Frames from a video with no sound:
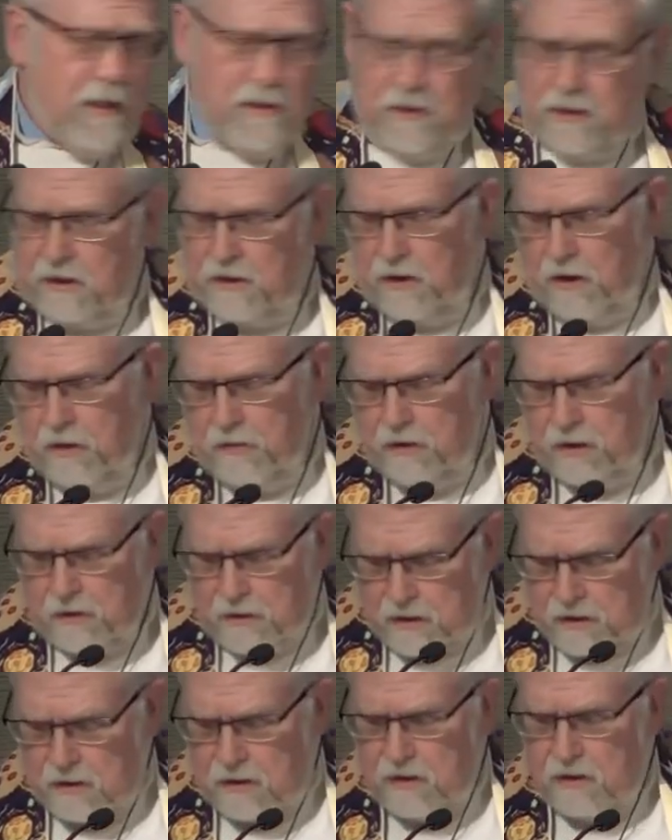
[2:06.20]
does he know that
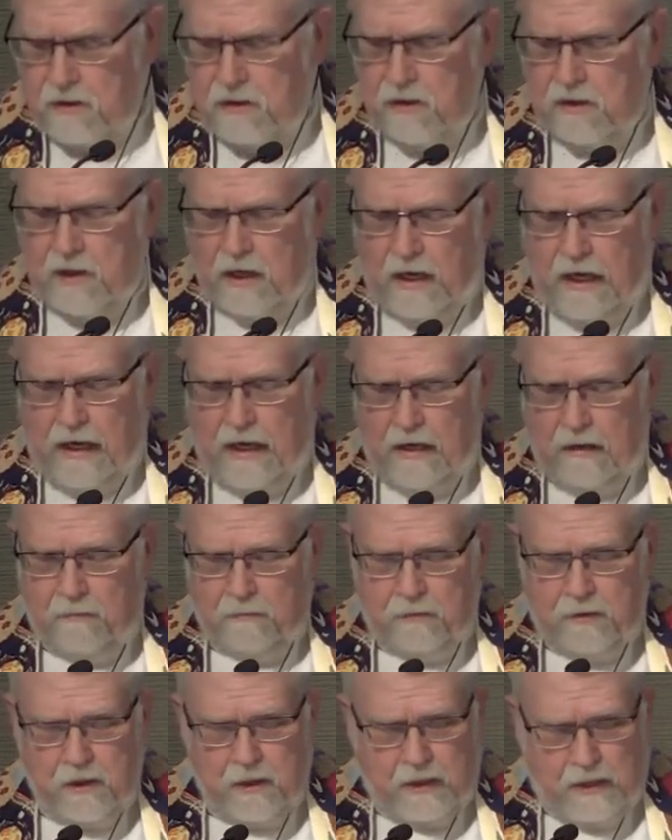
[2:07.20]
this is the
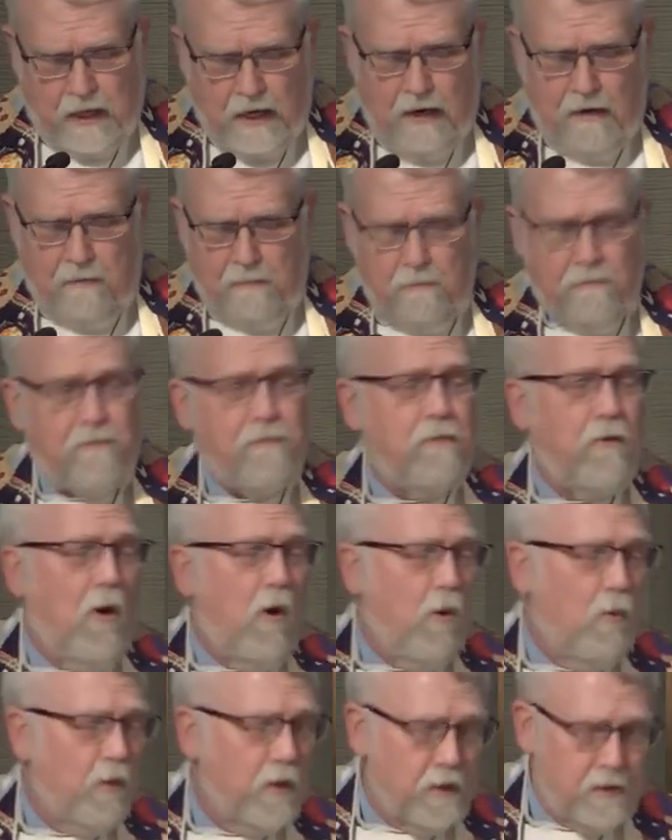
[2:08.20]
time to come
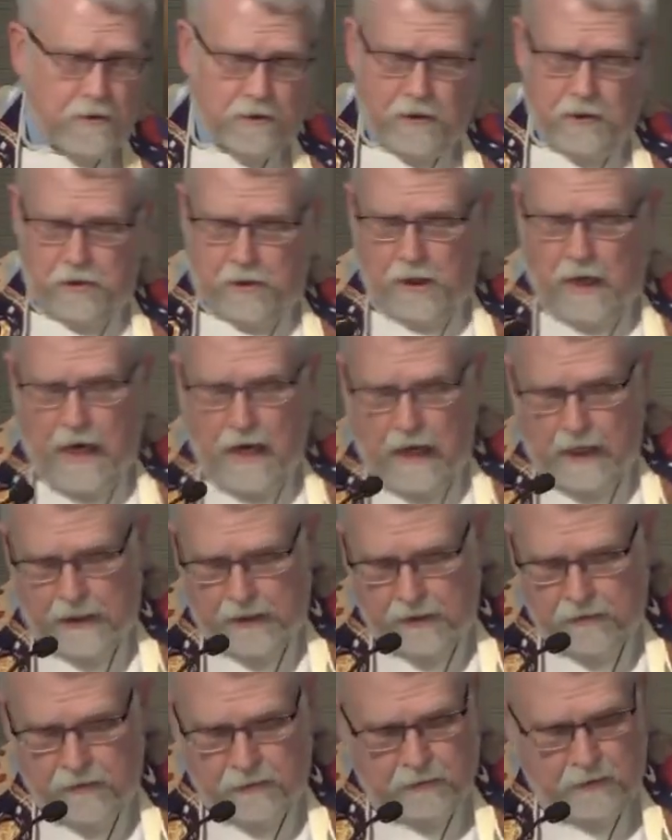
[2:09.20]
forward to
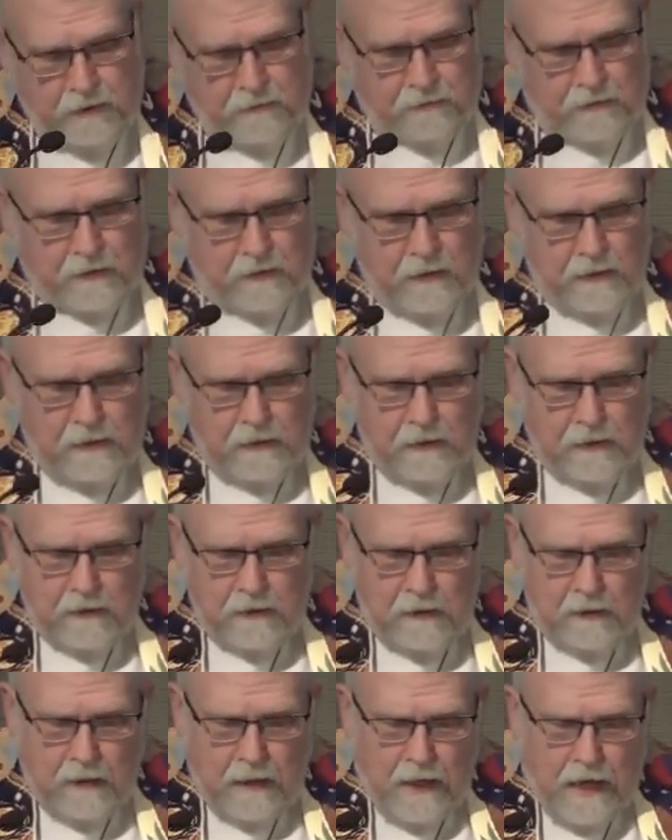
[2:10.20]
John at the river?
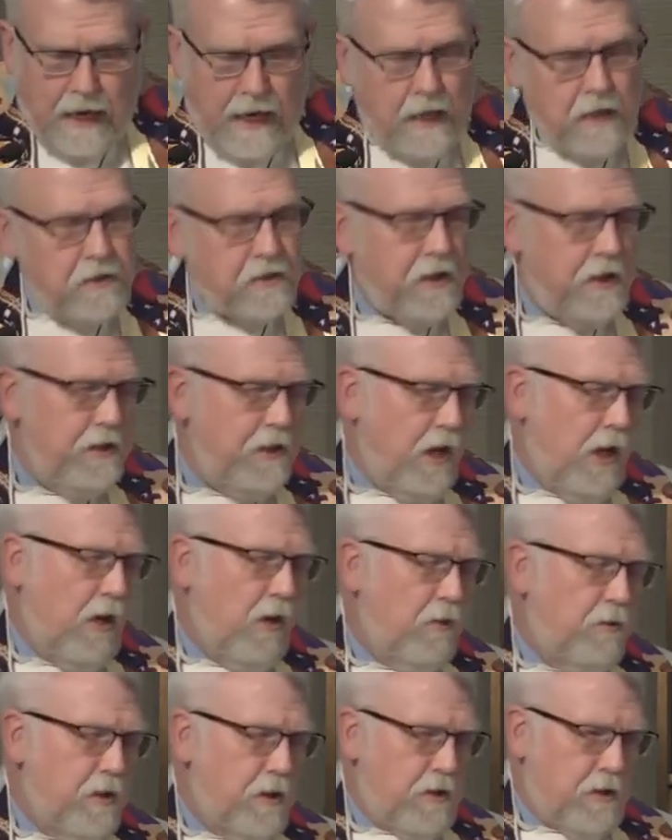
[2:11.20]
How does he
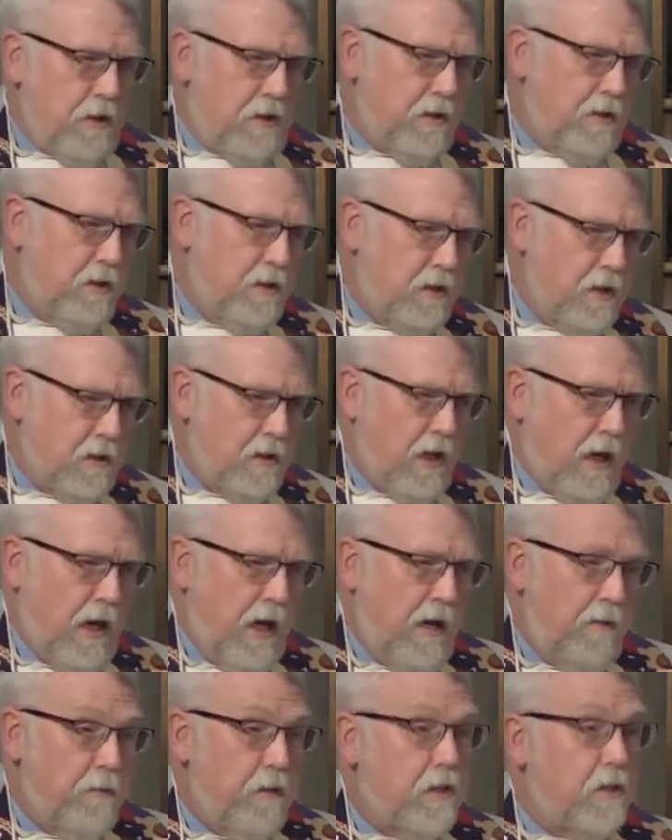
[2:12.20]
know that this is the
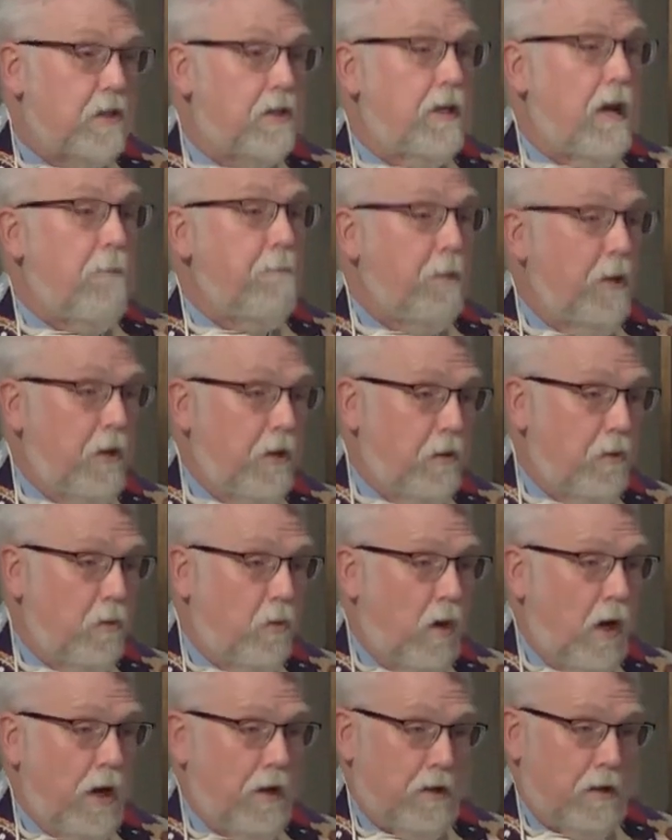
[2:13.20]
time to step into the
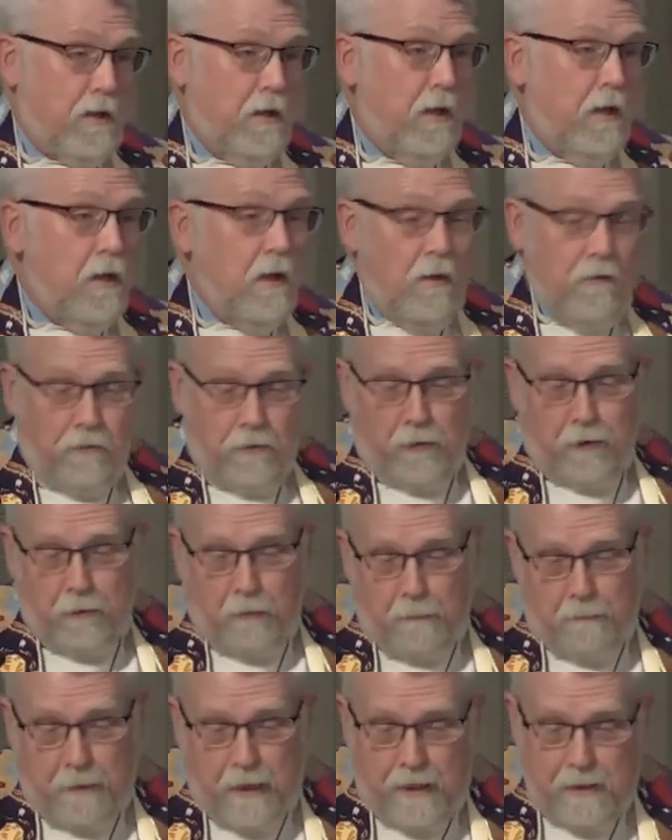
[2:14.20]
water for the
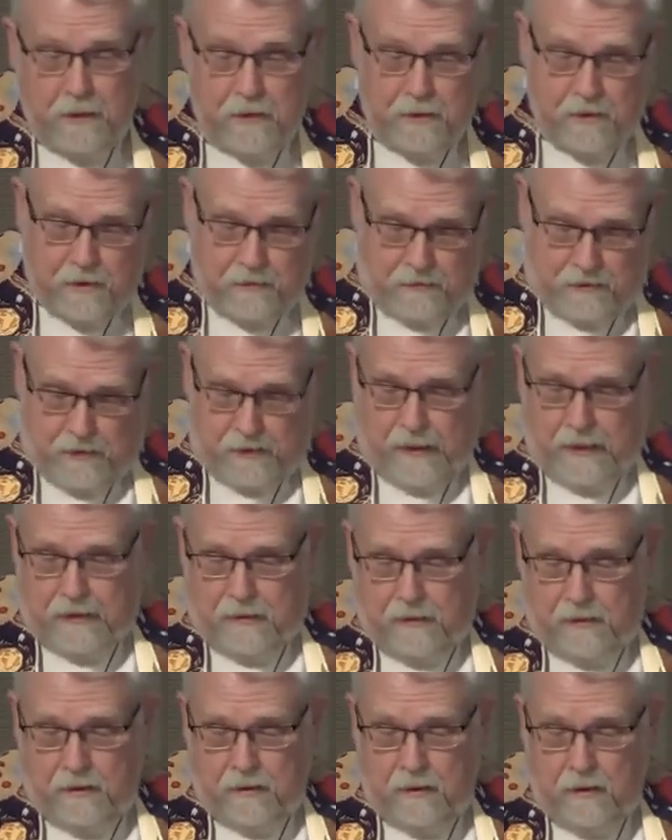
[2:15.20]
repentance of
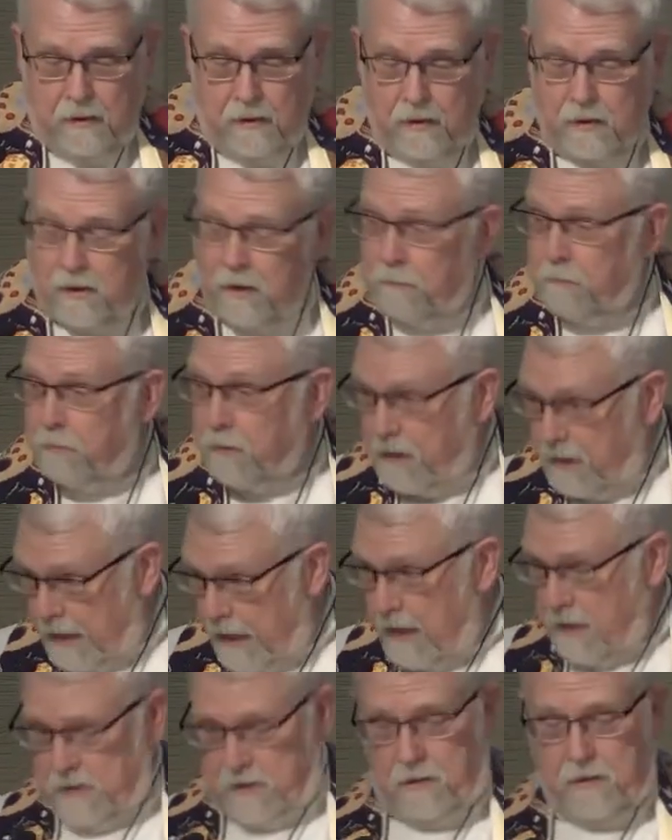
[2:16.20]
sins? Simply
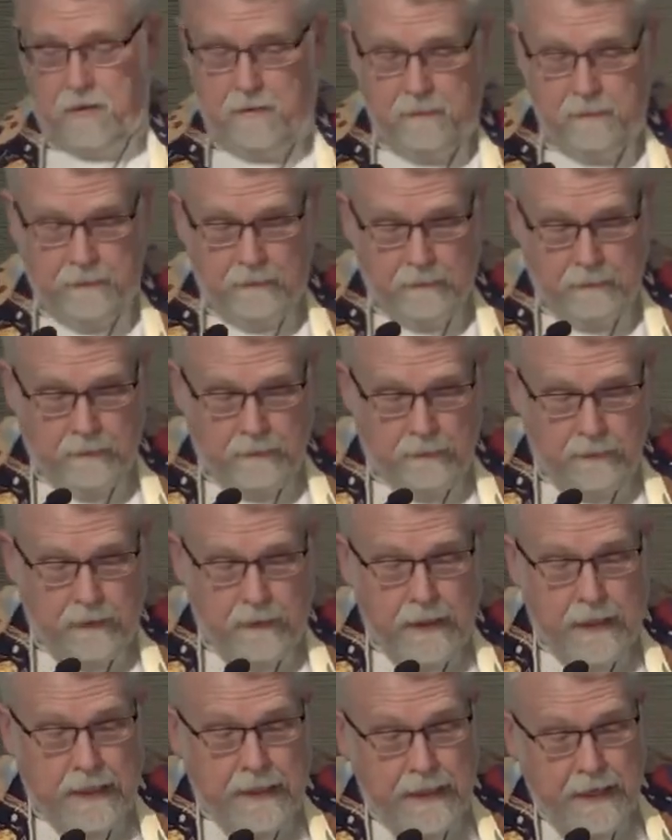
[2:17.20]
this:
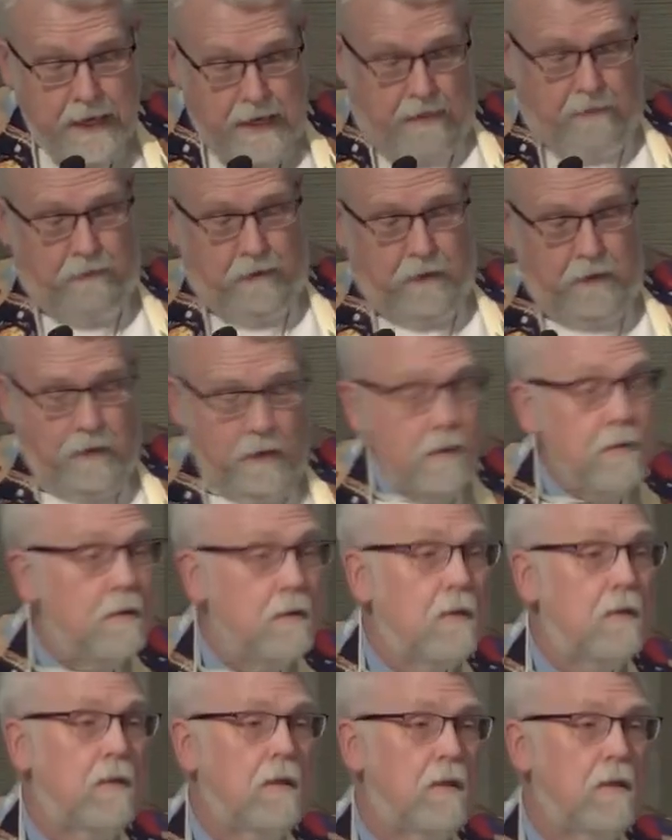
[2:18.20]
never
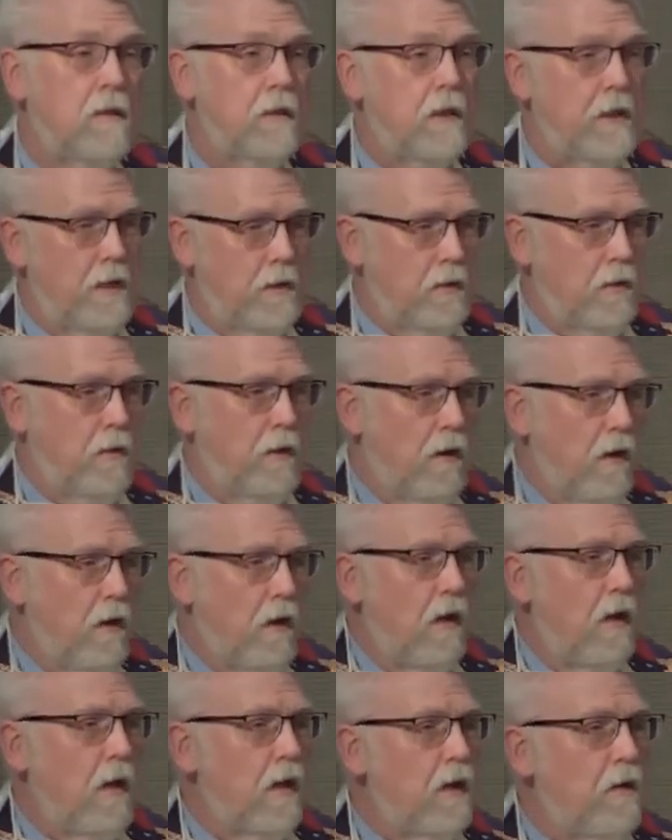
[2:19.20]
in
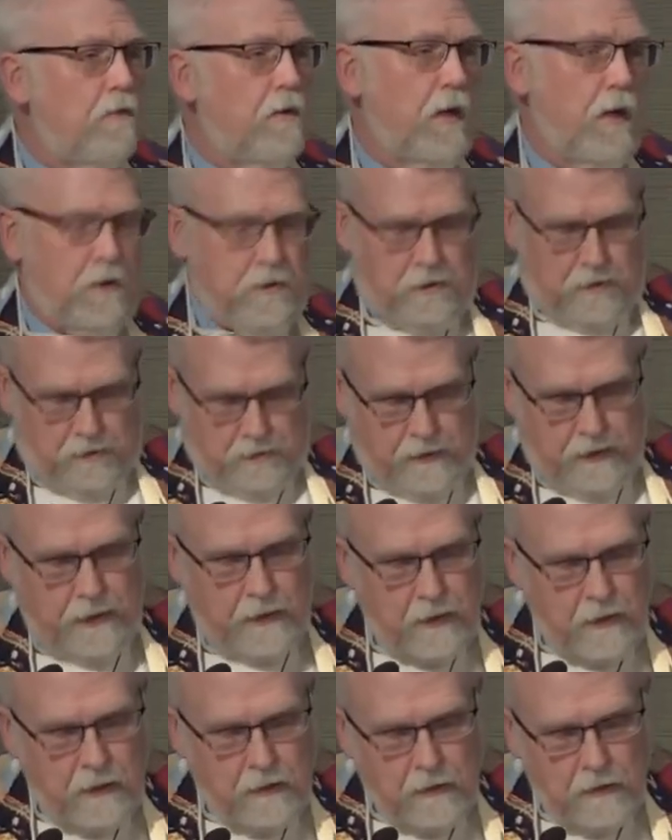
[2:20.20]
all of
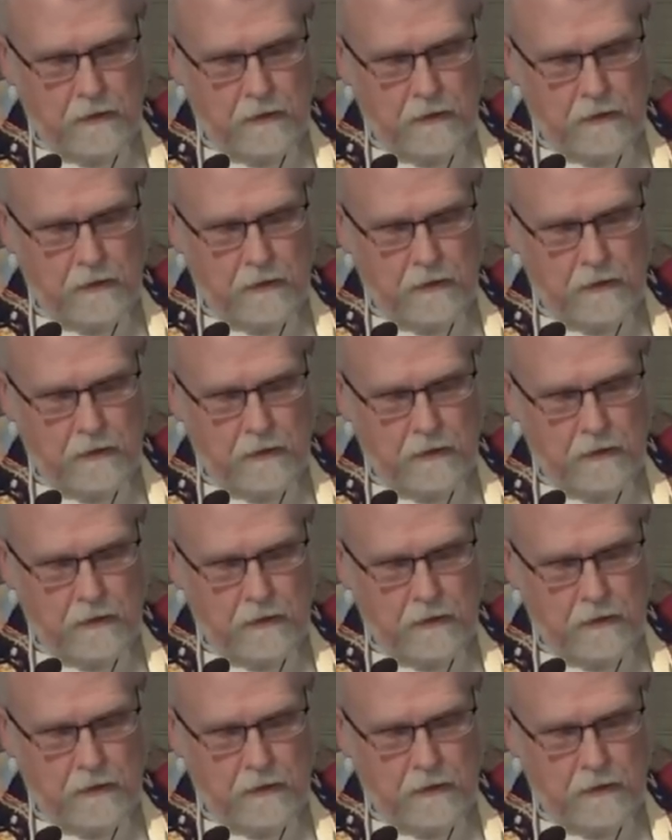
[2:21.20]
history